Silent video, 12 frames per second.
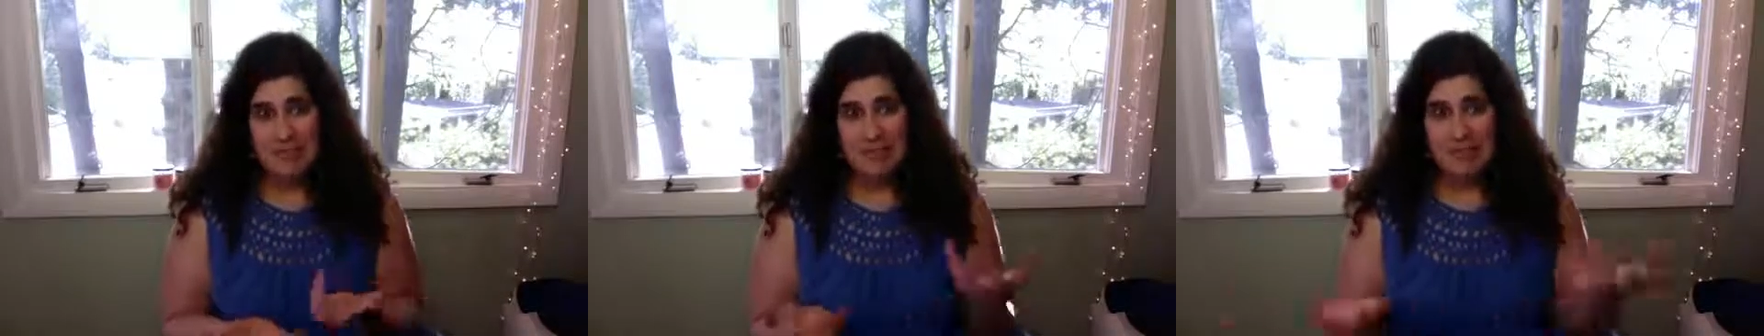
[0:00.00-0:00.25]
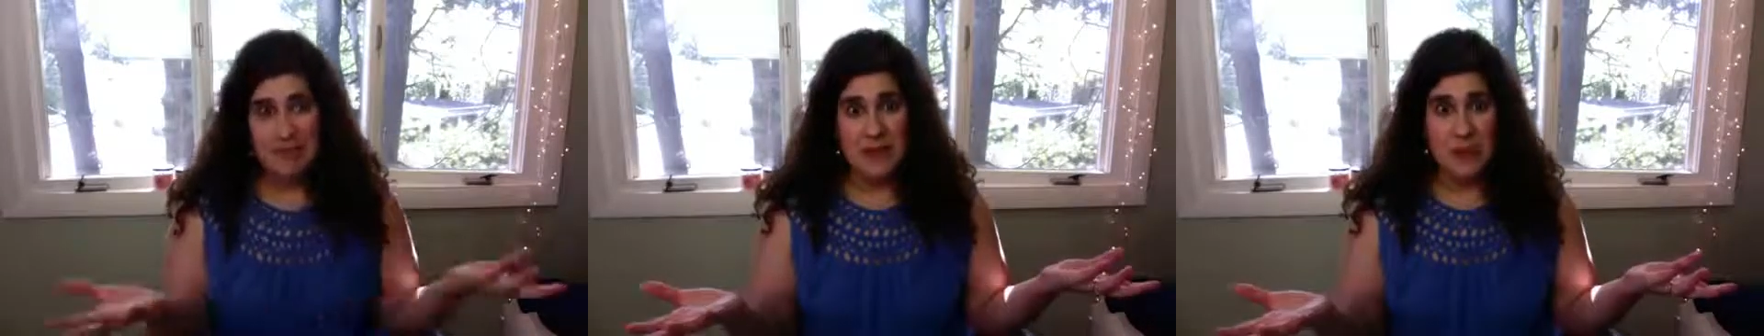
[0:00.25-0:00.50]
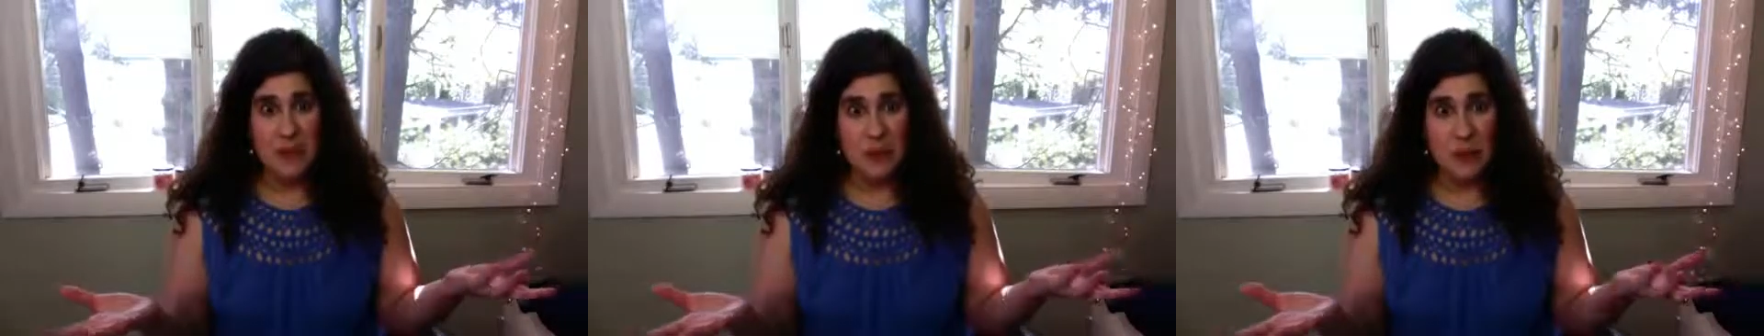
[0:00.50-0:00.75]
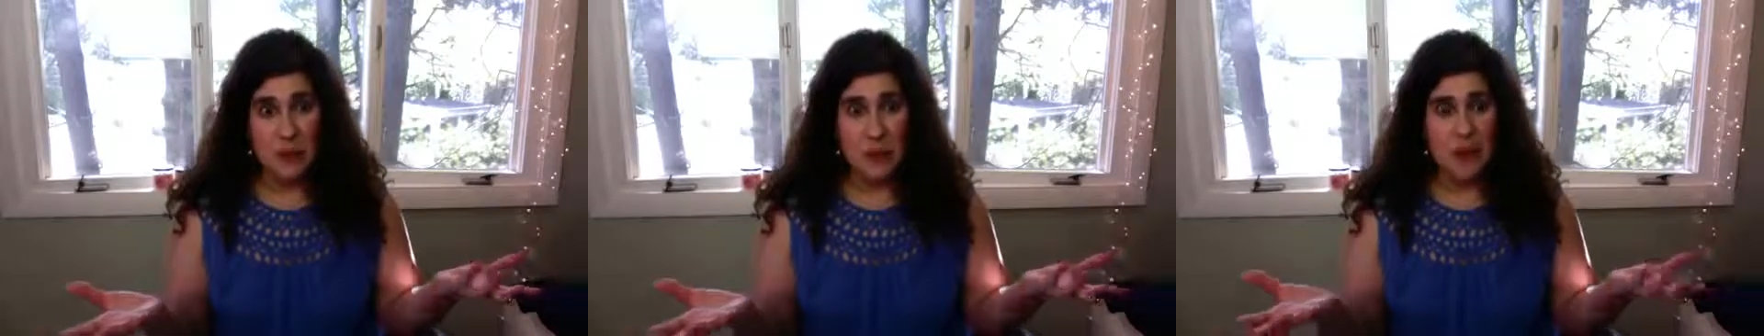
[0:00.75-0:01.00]
meal
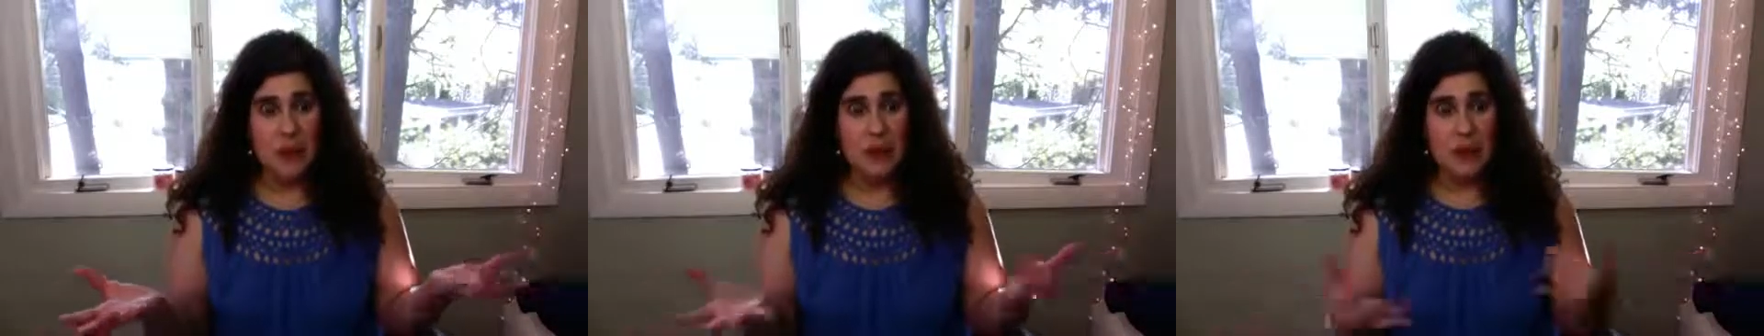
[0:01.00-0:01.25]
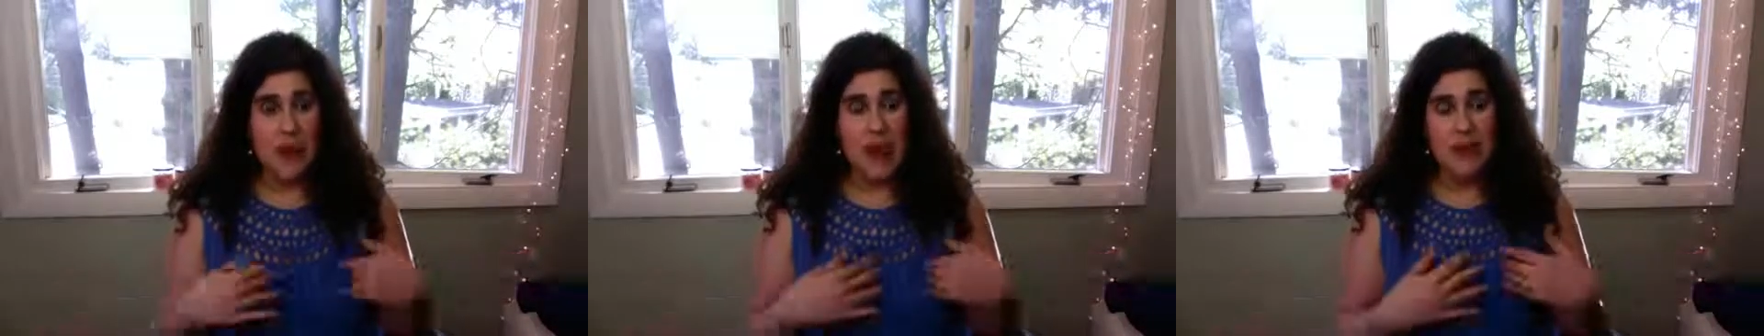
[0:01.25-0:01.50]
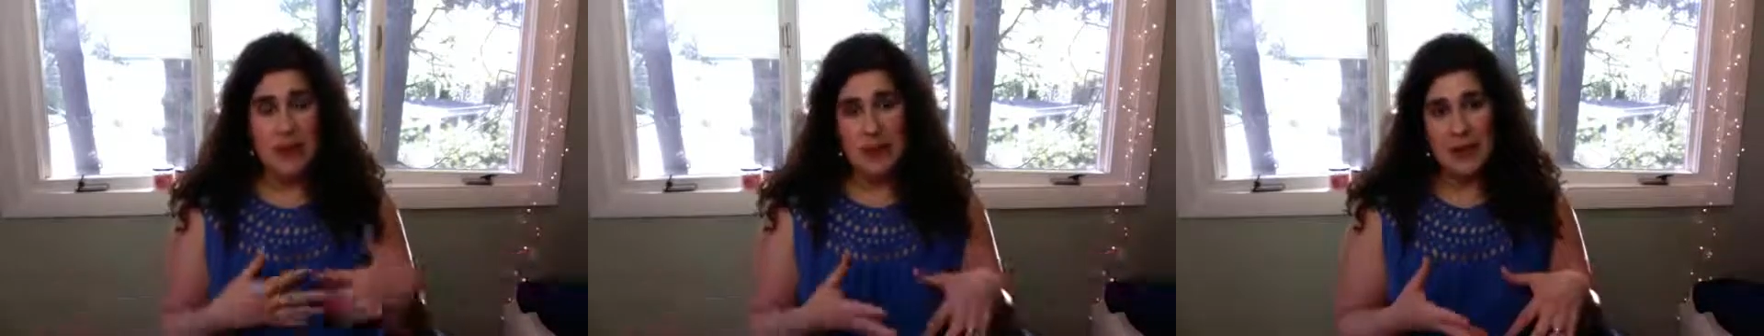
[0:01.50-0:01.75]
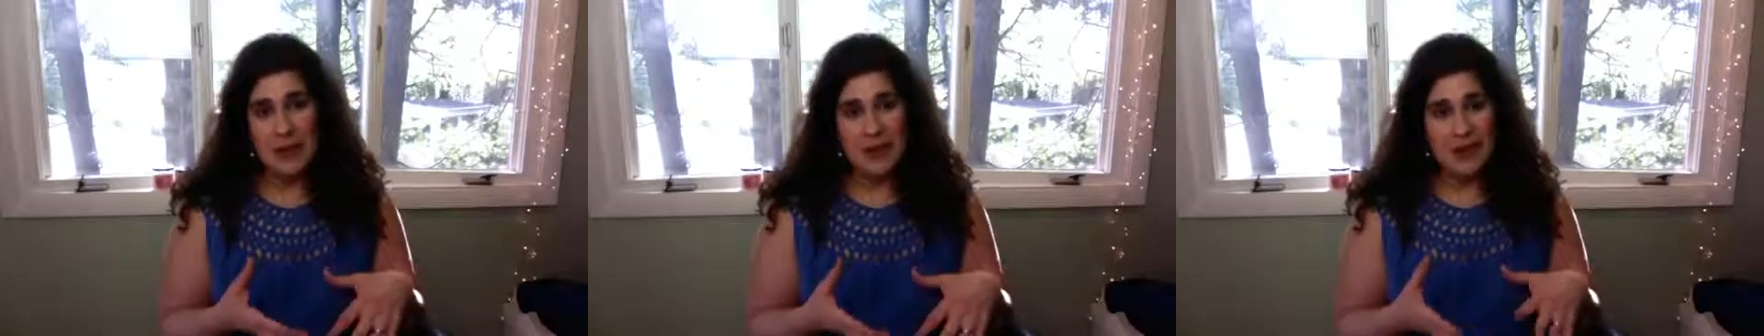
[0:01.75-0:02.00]
if you want. I
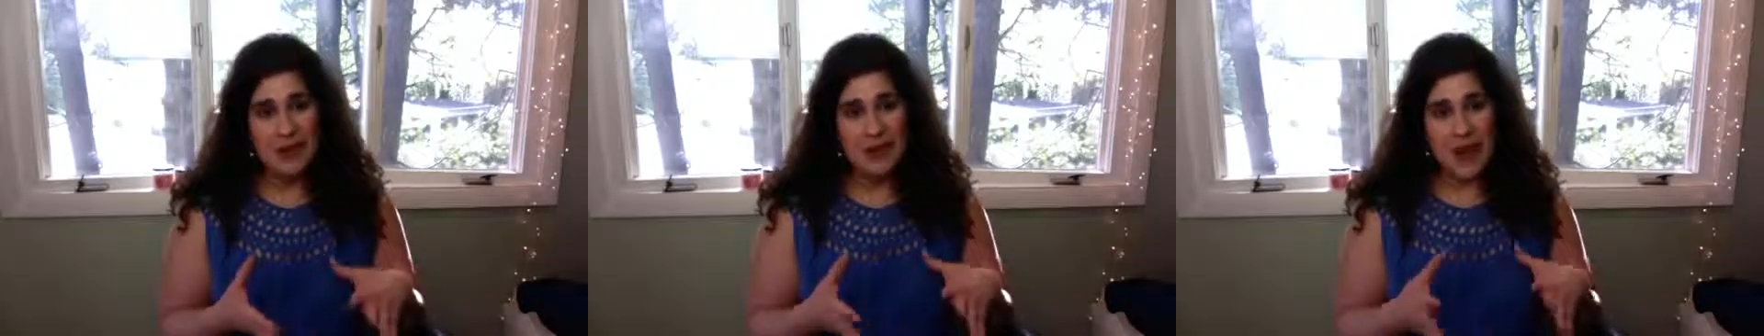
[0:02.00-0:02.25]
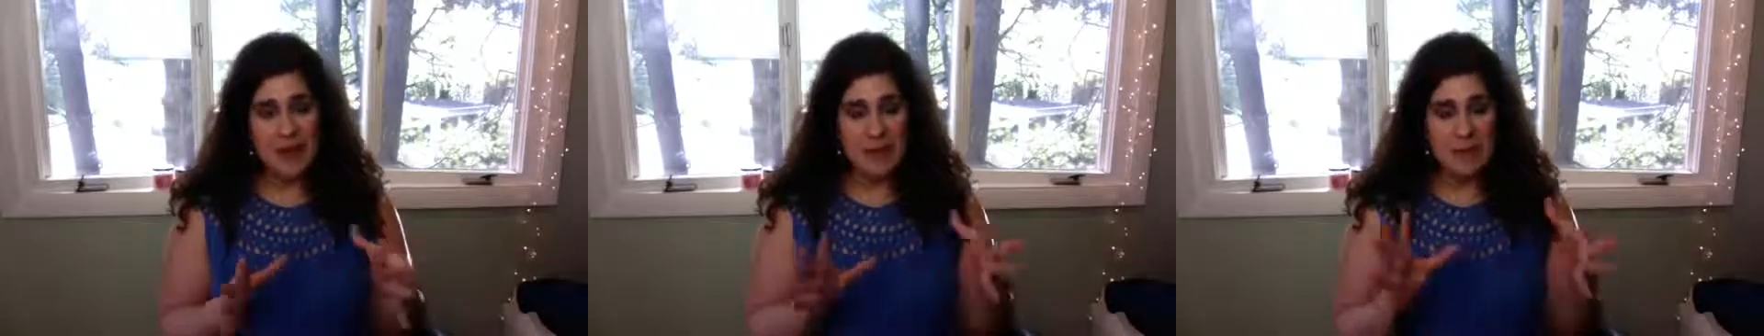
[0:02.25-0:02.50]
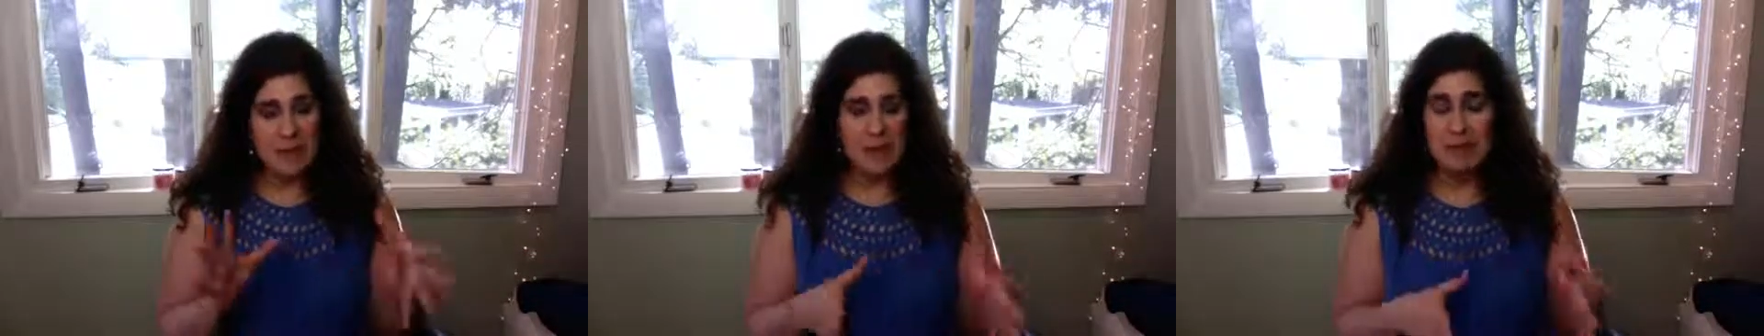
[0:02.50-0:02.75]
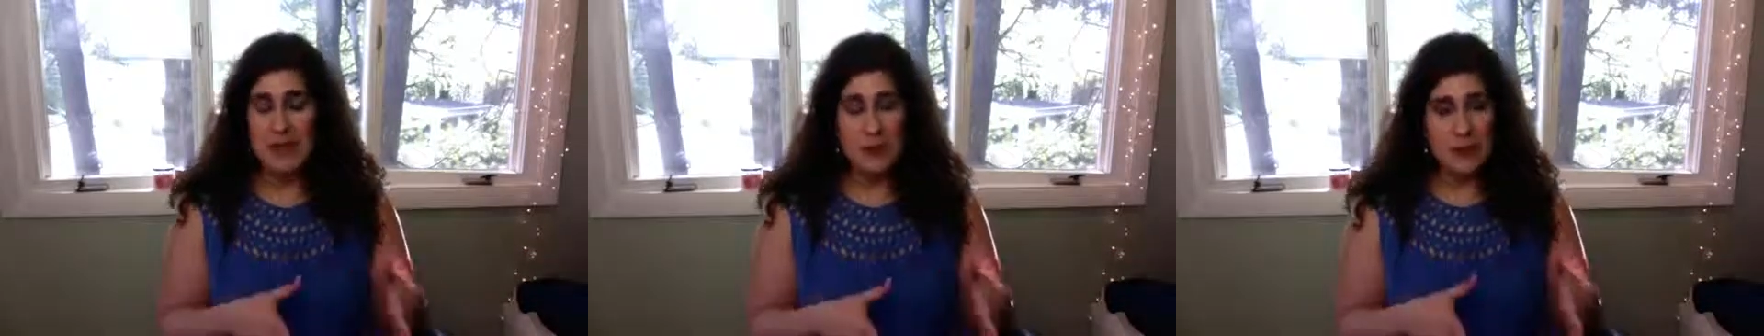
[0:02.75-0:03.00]
like
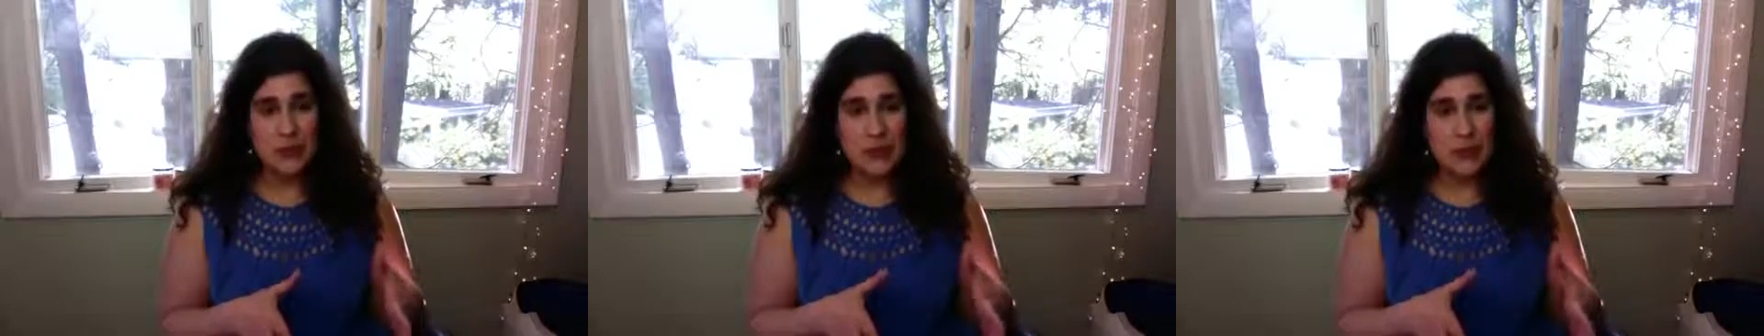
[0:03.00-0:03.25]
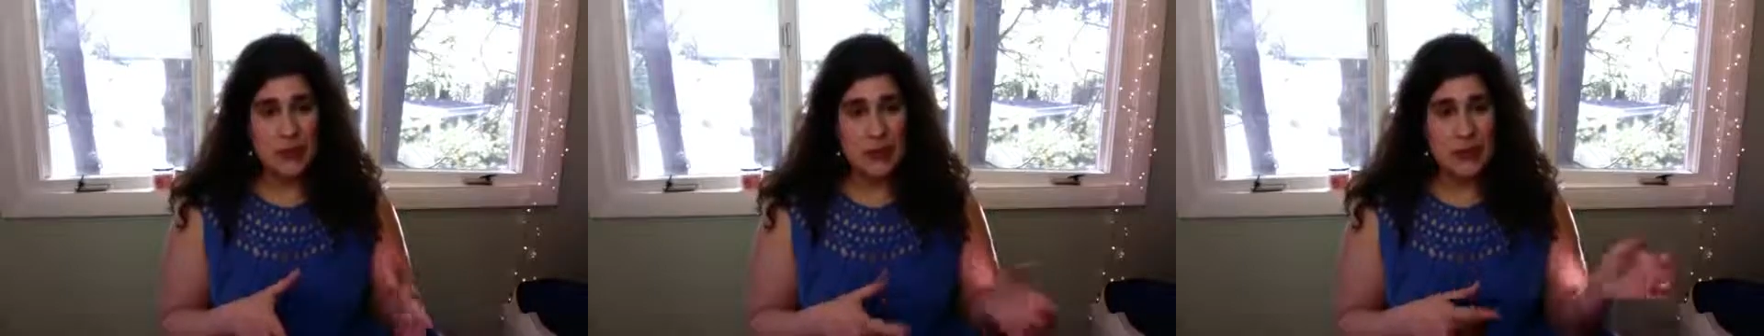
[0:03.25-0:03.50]
making miso soup